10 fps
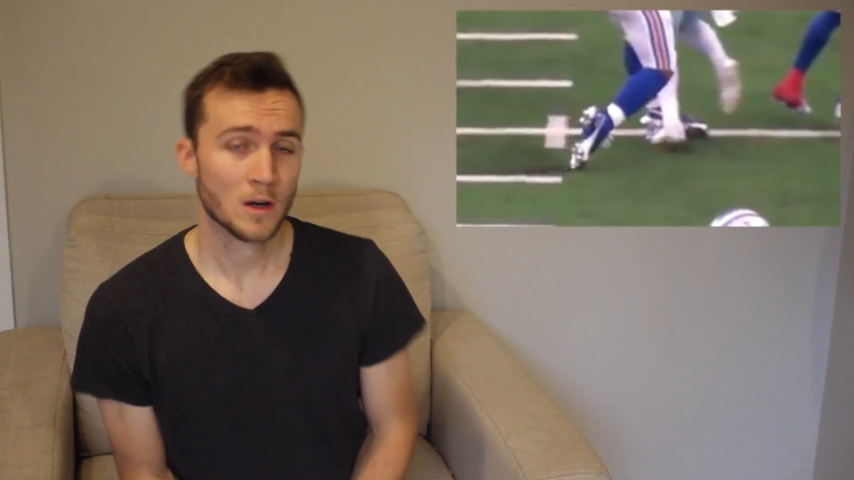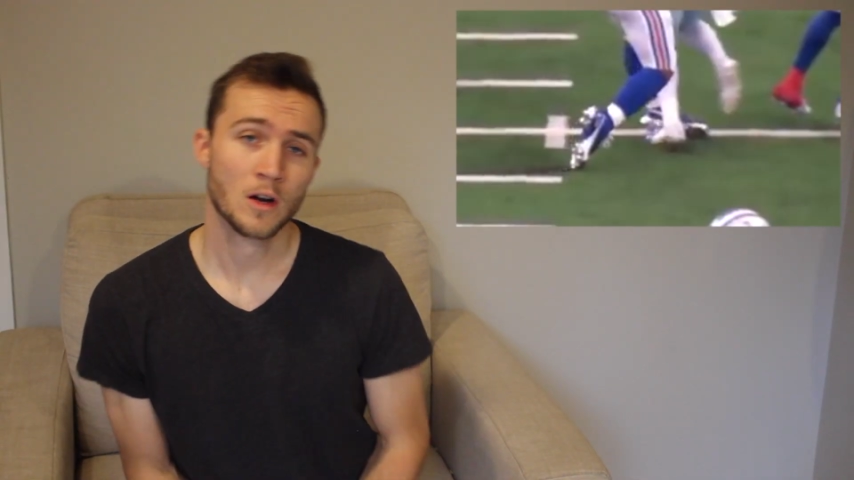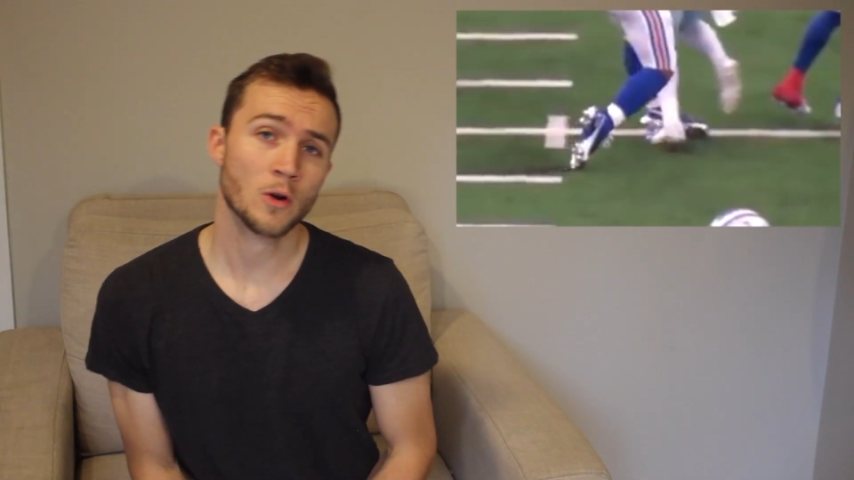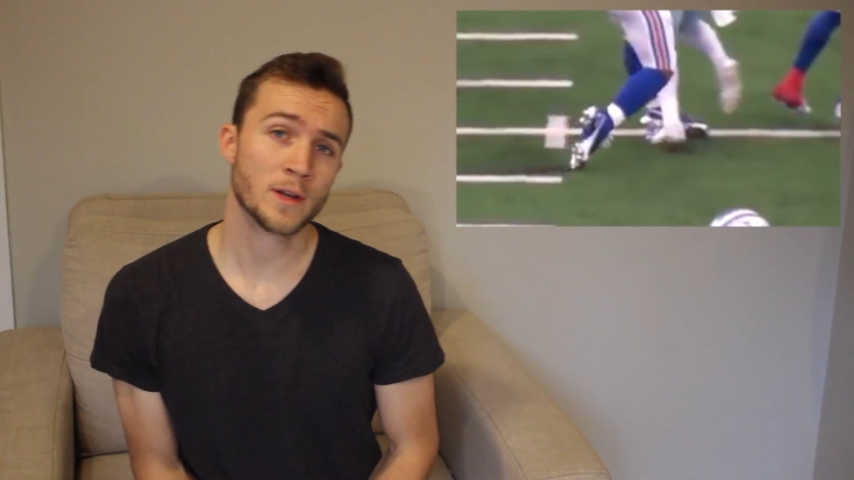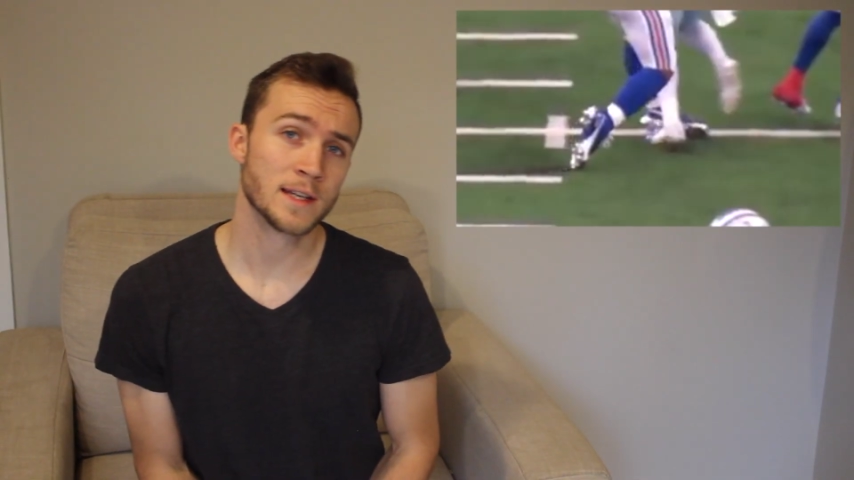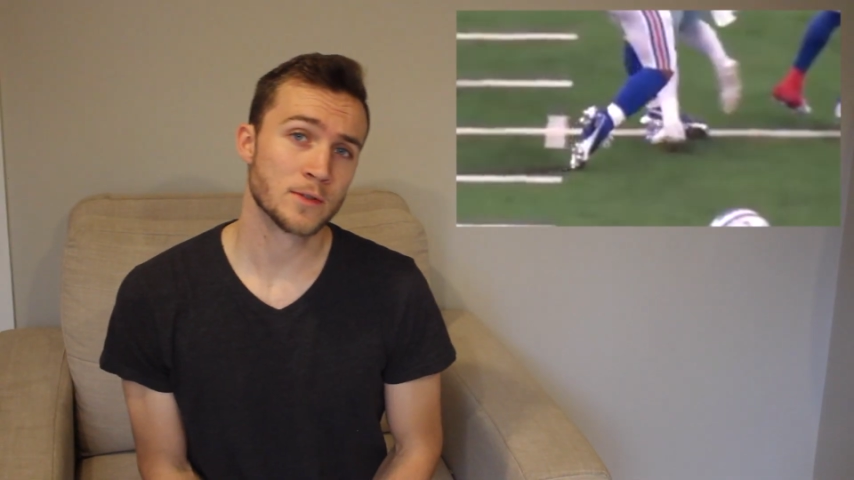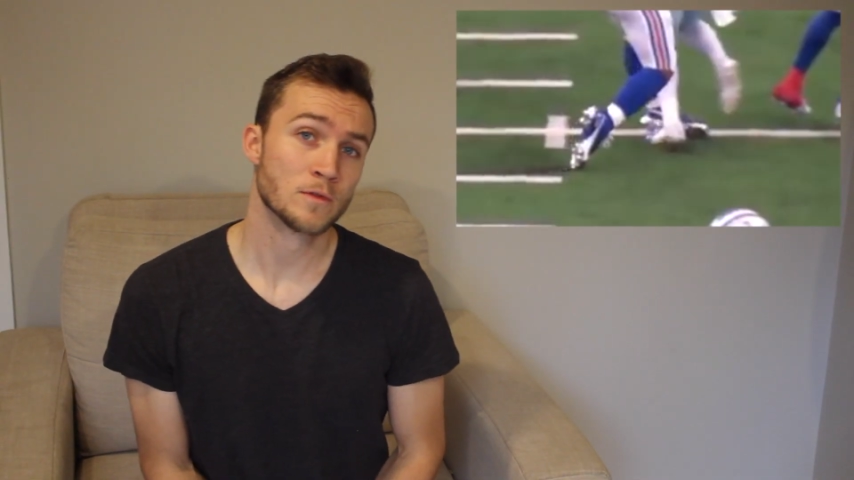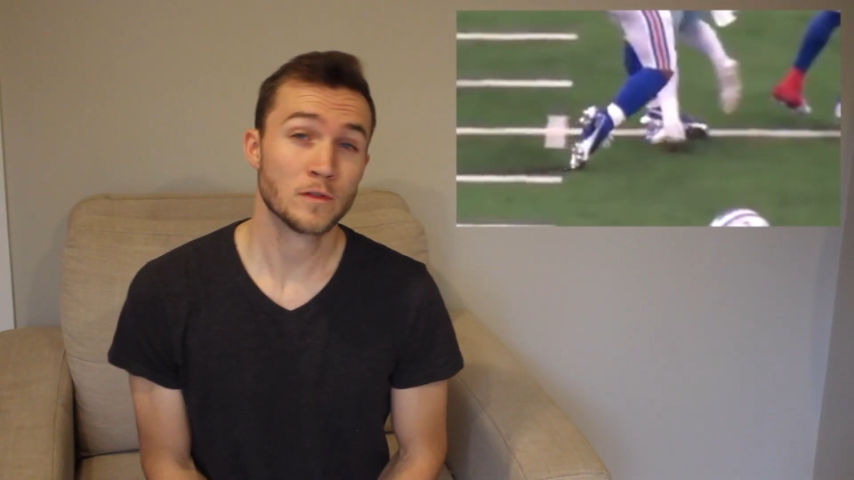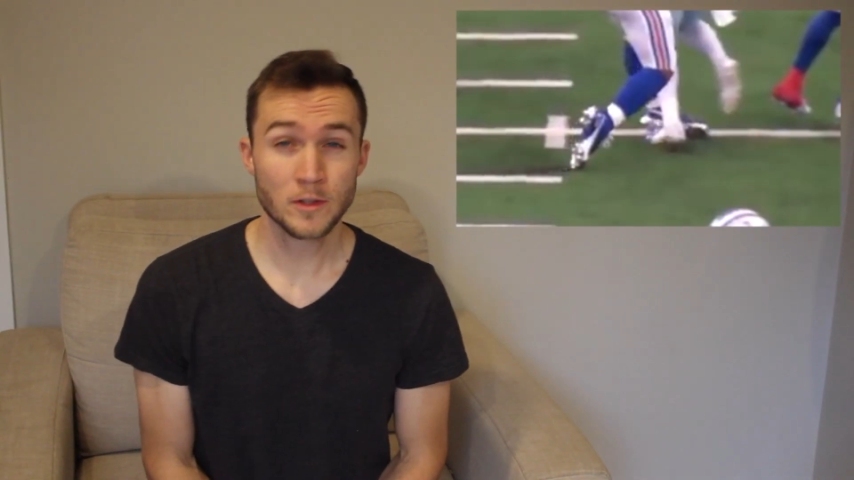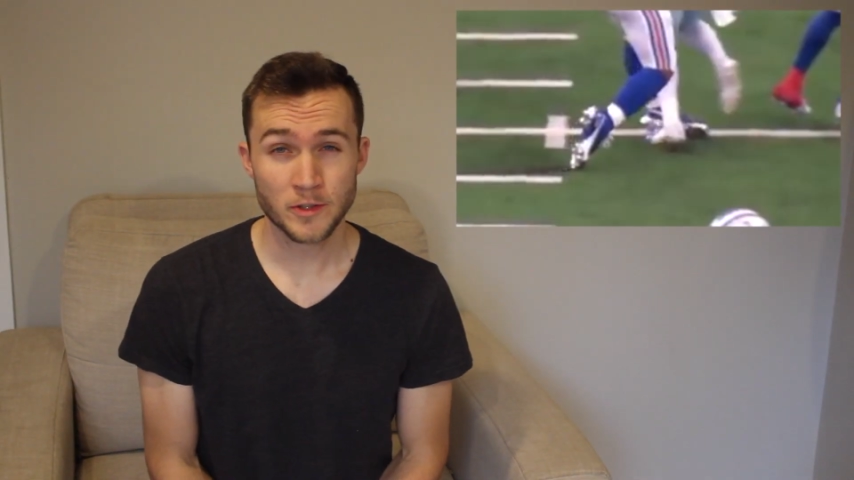Okay, so
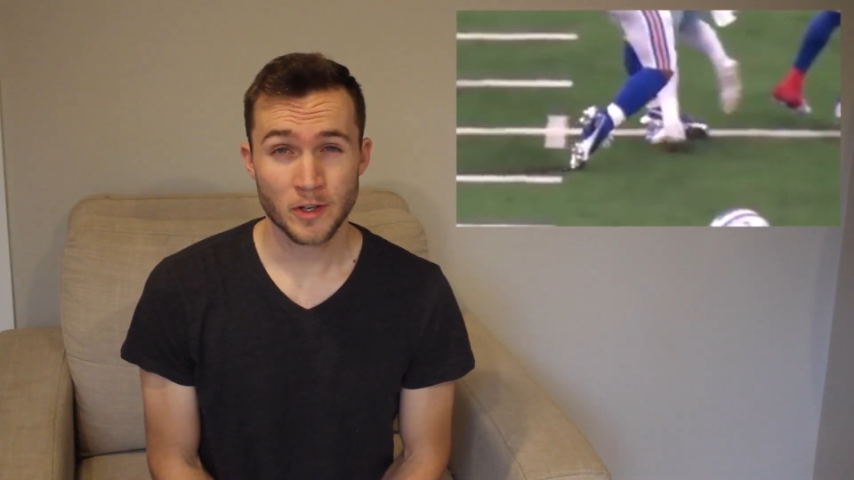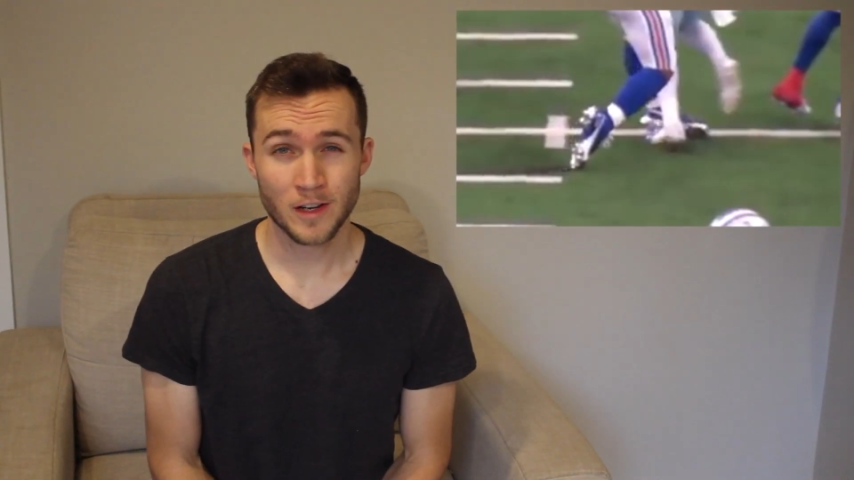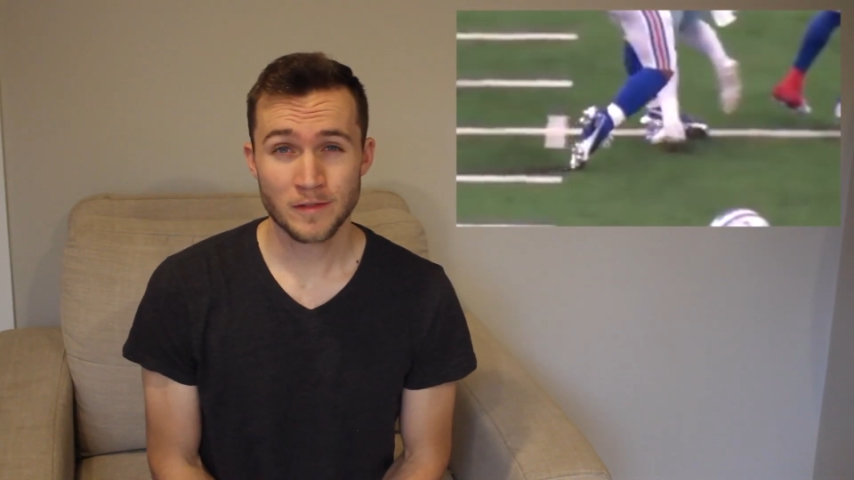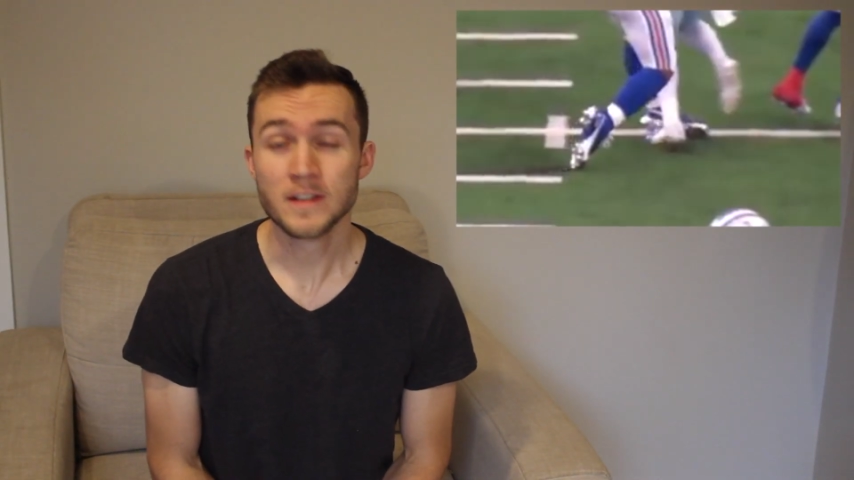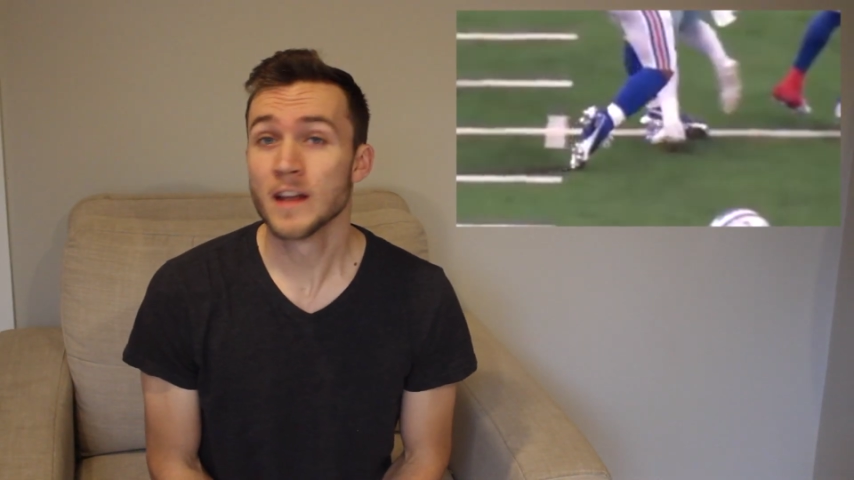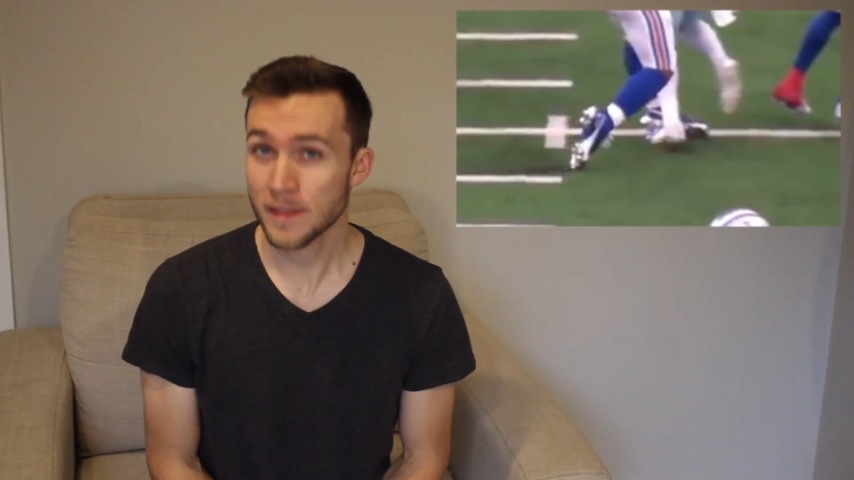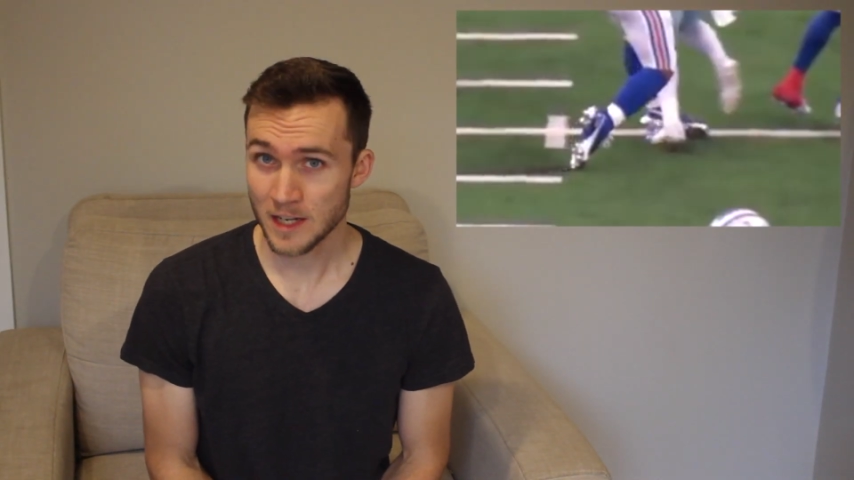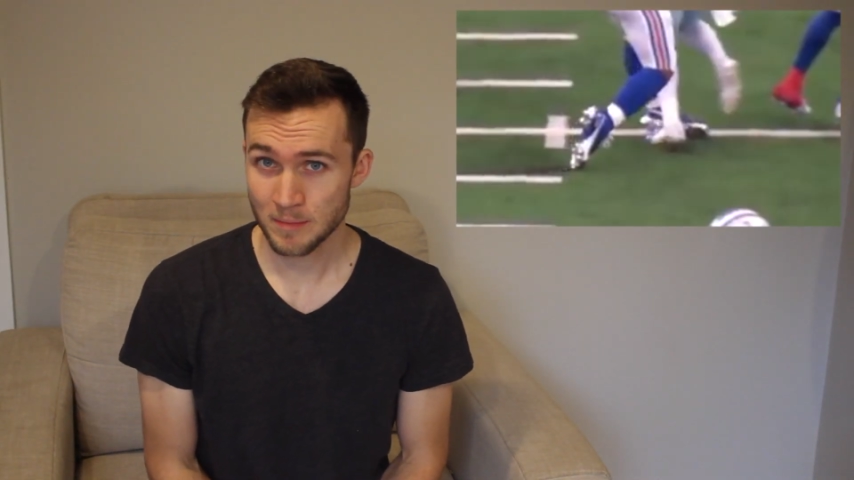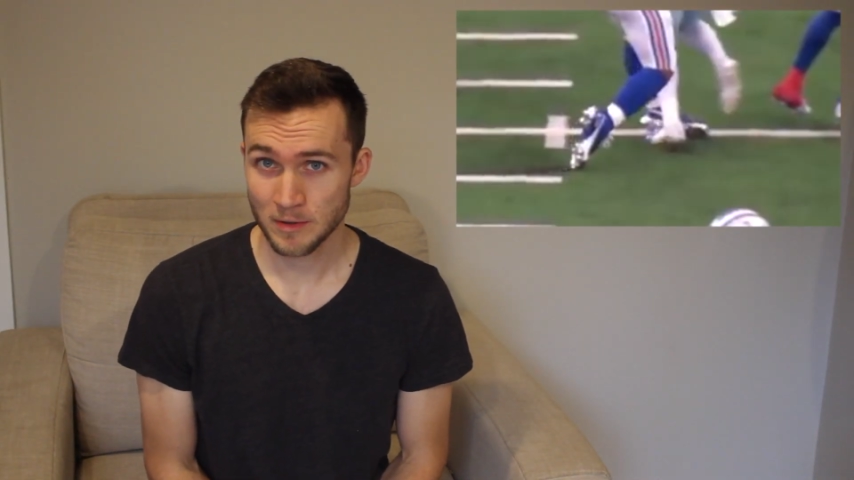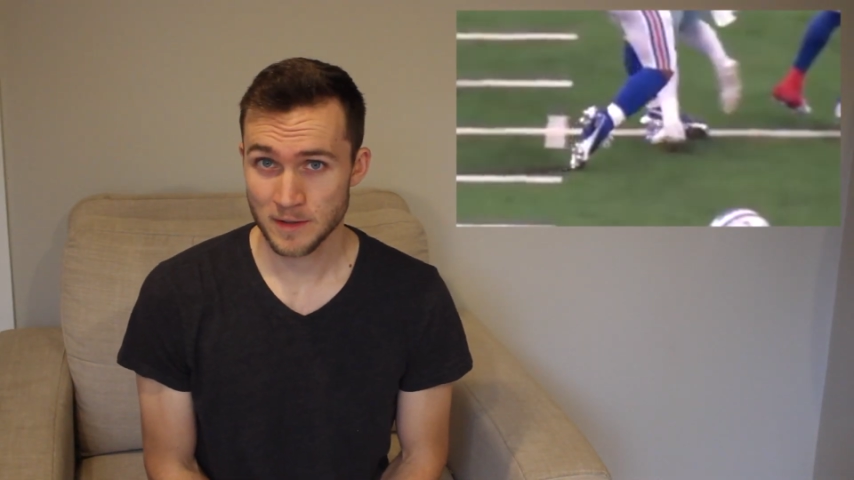first off, nothing
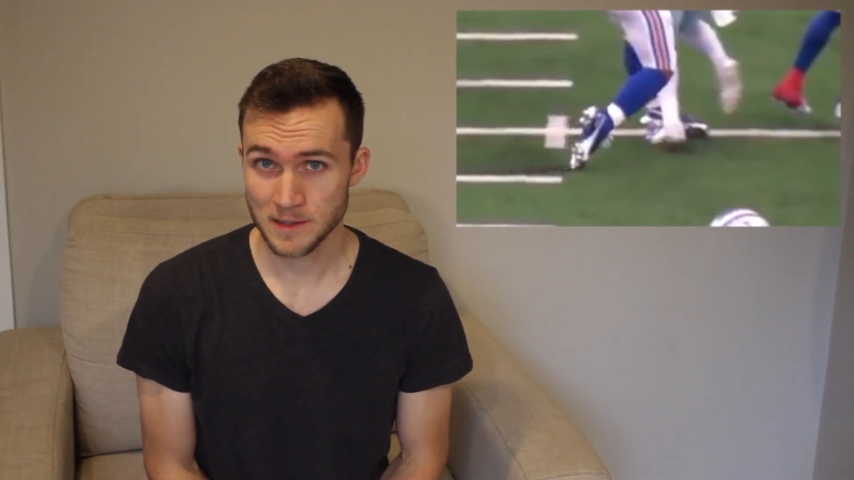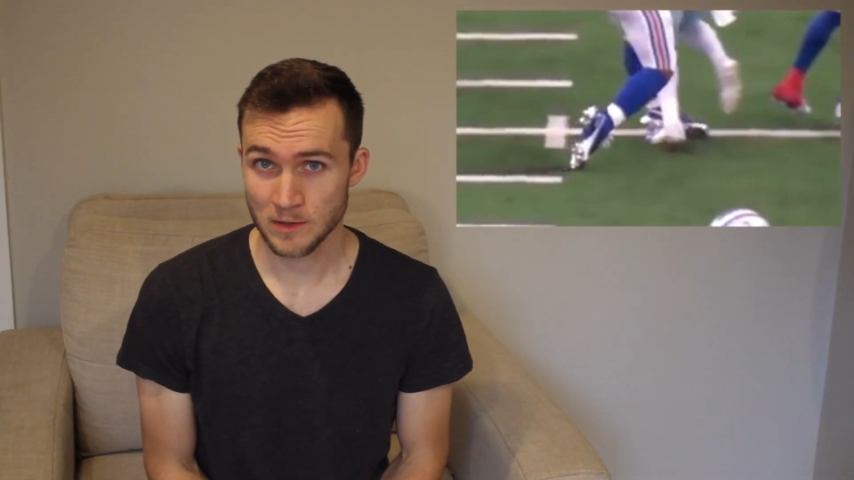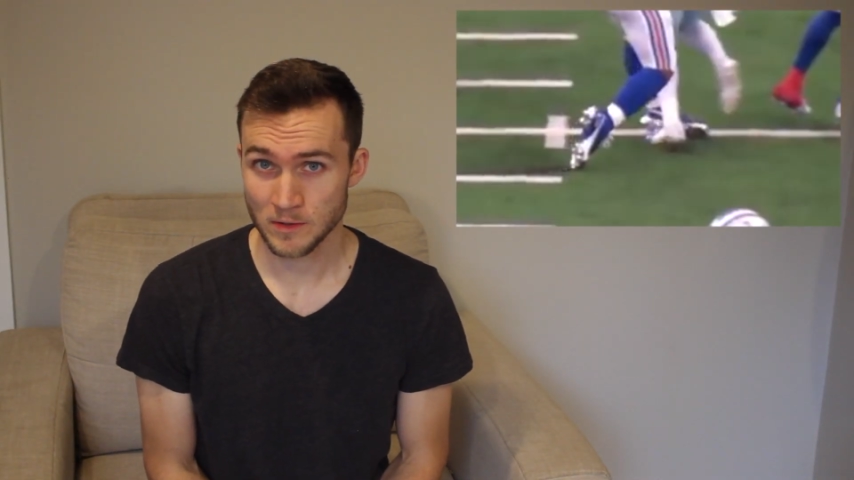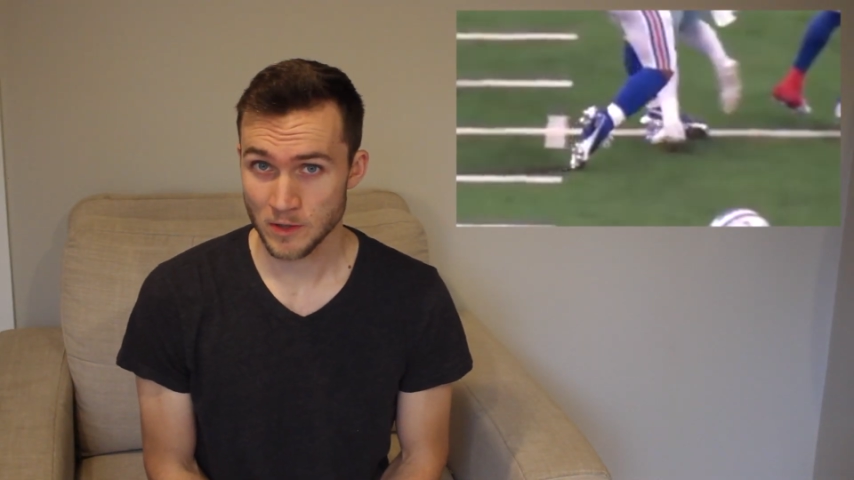about this looks